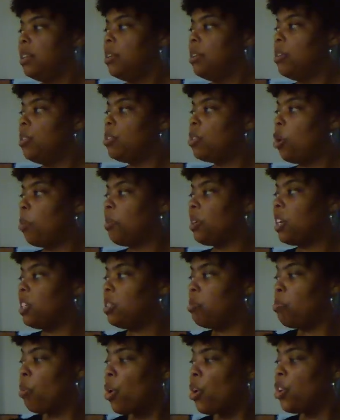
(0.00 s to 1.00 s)
So because
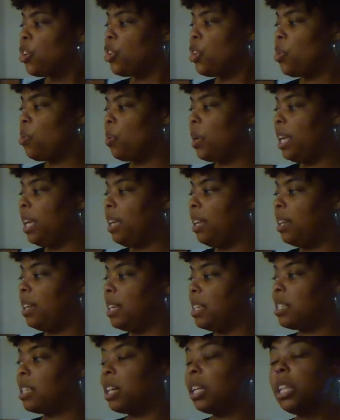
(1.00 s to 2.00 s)
Mercury
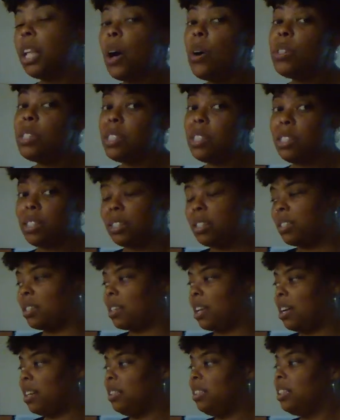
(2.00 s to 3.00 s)
is the closest to the
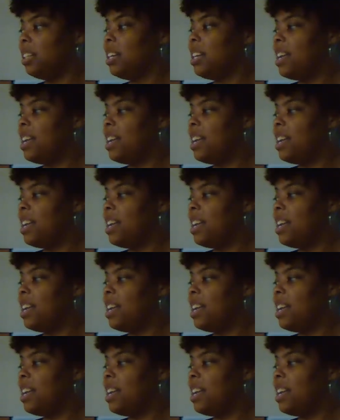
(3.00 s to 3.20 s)
sun,